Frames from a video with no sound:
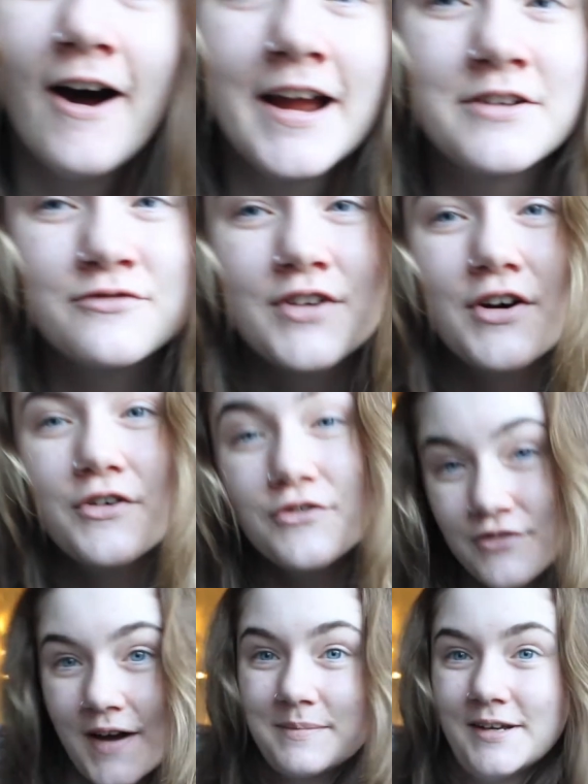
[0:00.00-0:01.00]
I feel
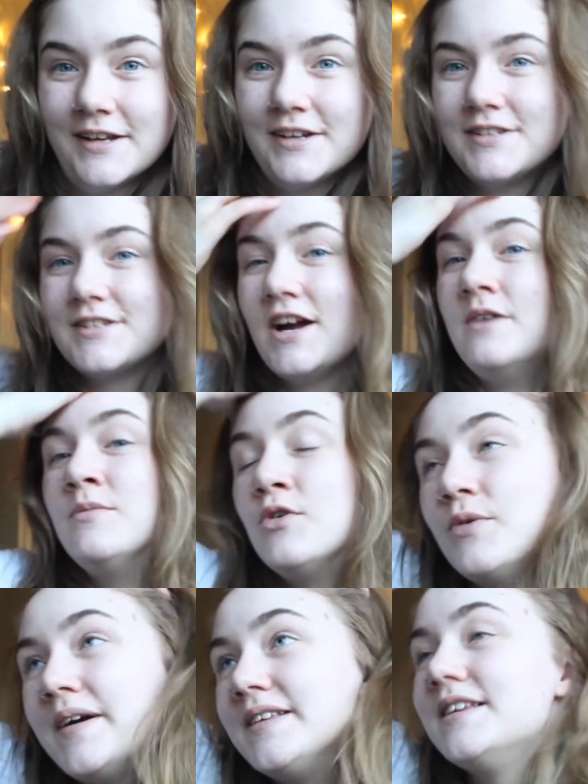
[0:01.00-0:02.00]
fabulous. I'm
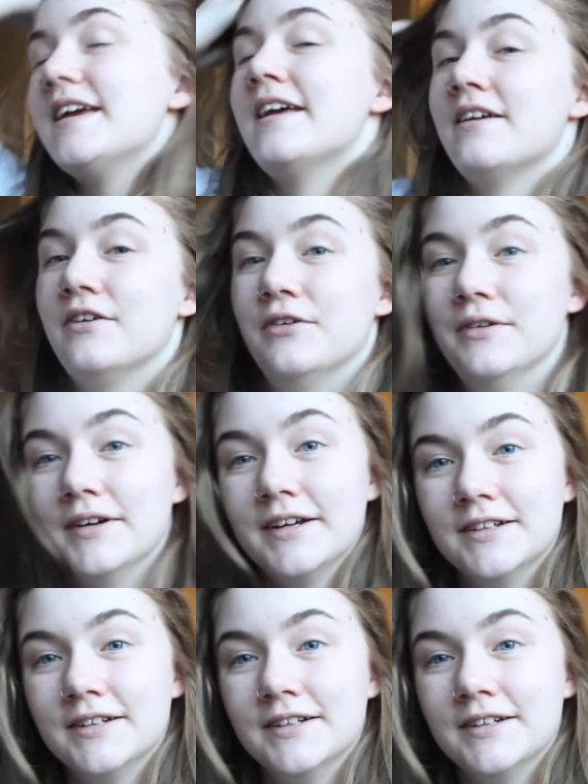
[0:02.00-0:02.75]
always ill.